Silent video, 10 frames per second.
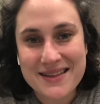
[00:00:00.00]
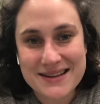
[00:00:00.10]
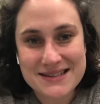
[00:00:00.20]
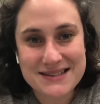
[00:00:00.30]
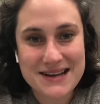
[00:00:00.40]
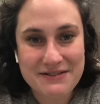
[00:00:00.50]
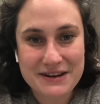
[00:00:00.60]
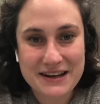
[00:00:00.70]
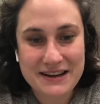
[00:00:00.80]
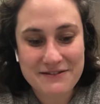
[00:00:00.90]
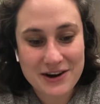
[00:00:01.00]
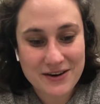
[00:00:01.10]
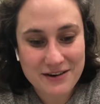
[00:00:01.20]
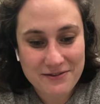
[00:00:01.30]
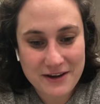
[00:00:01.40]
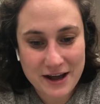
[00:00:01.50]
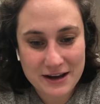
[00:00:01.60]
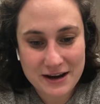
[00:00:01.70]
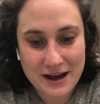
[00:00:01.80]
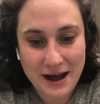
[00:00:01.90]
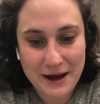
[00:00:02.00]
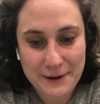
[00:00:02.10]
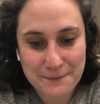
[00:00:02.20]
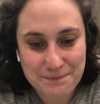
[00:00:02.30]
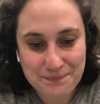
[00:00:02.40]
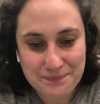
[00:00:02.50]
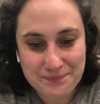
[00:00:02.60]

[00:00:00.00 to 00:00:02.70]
This is definitely very fun um,